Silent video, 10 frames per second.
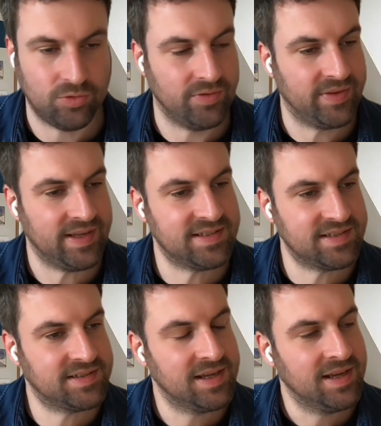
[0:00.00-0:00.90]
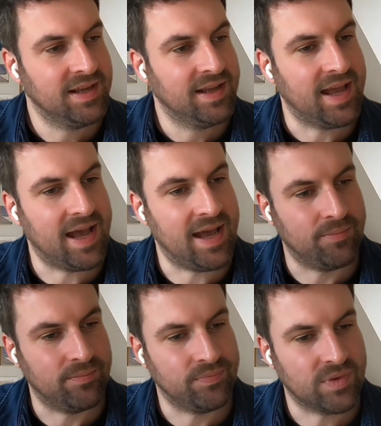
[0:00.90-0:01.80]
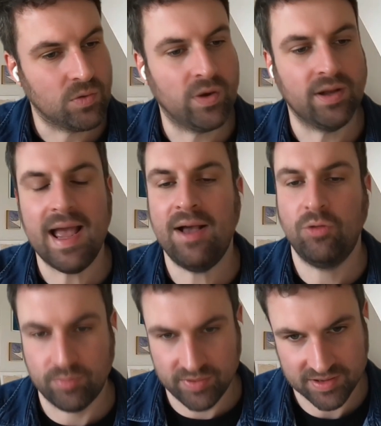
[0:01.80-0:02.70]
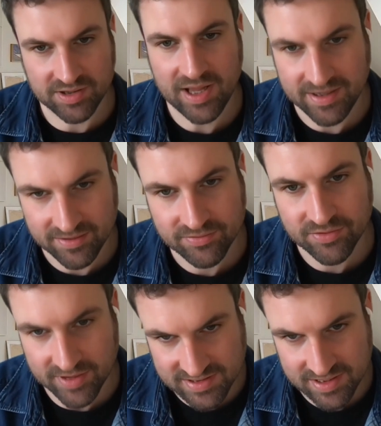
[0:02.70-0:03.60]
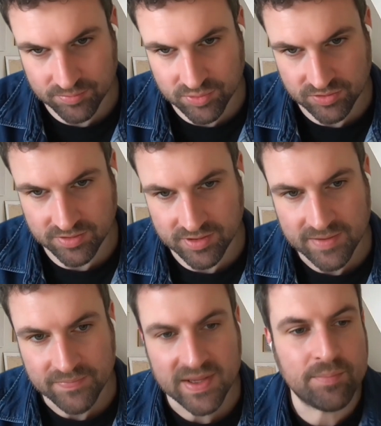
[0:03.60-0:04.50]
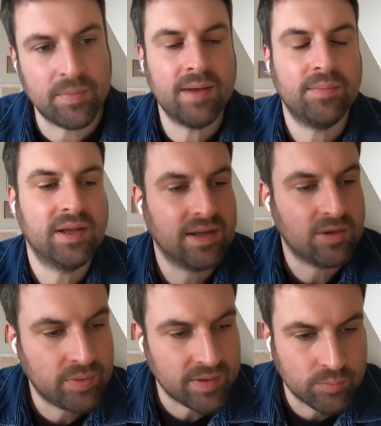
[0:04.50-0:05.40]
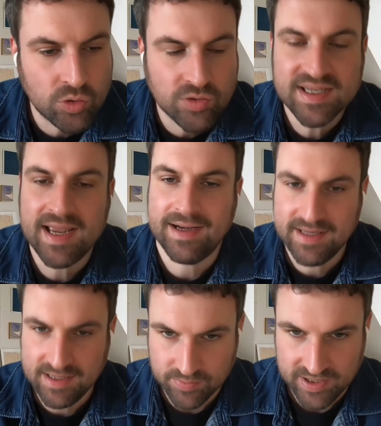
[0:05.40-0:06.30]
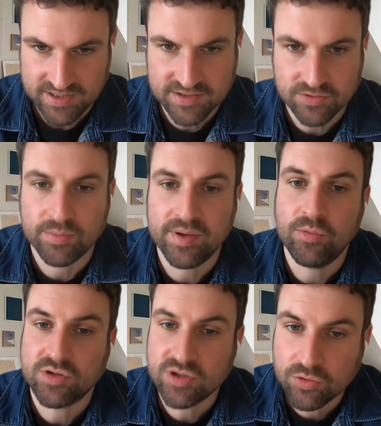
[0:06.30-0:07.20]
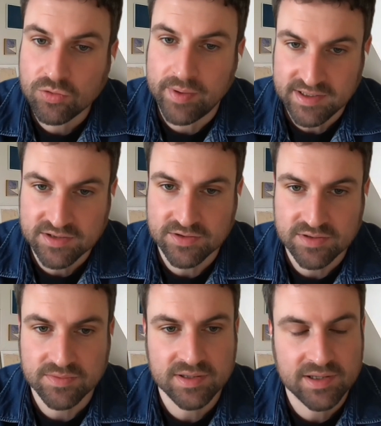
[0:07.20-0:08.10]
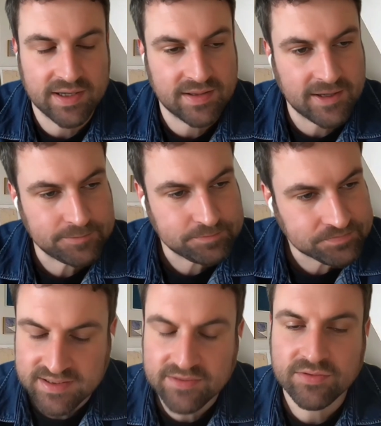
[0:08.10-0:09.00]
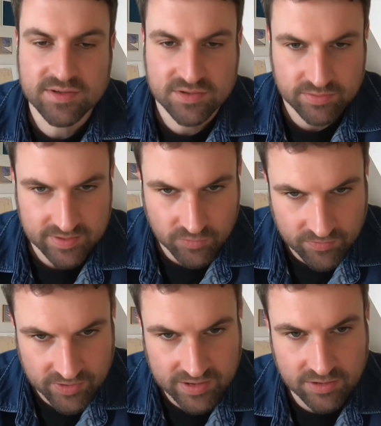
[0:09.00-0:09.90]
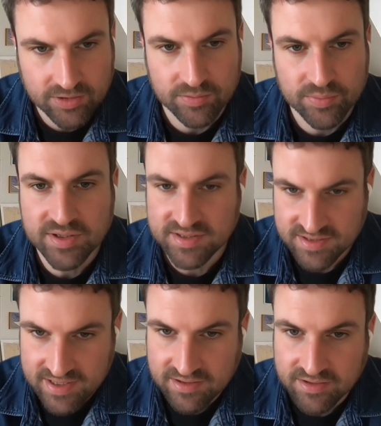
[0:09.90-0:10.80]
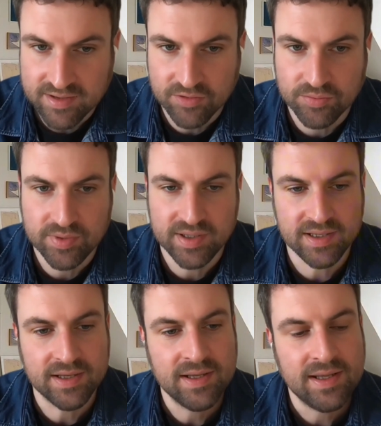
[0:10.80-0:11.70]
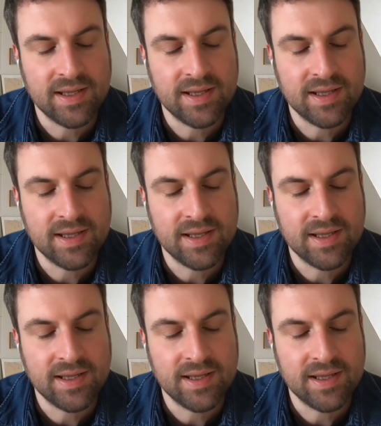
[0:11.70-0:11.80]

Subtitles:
or this will help the client, for example. It might be a little bit more technique based or a bit more tool based or something like that. The difference when we look at person-centered therapy